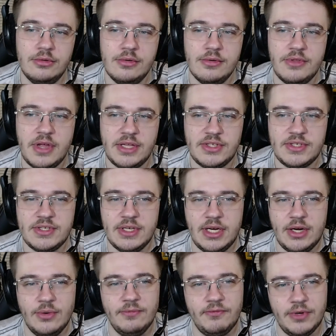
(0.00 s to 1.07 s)
that's a
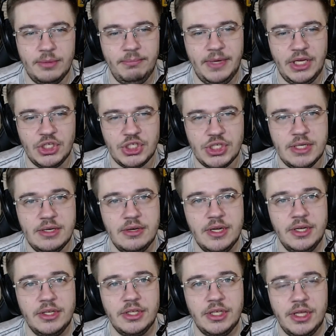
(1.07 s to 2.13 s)
confirmation
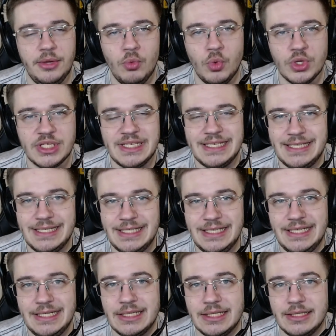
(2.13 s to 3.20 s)
that he was
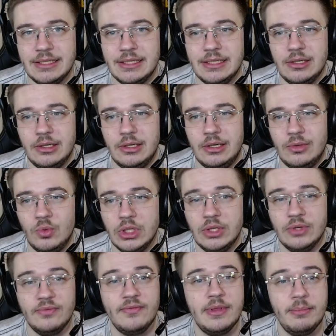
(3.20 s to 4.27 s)
indeed one
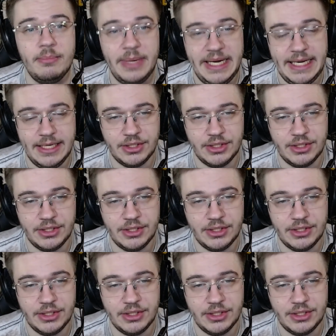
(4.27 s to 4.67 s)
of the main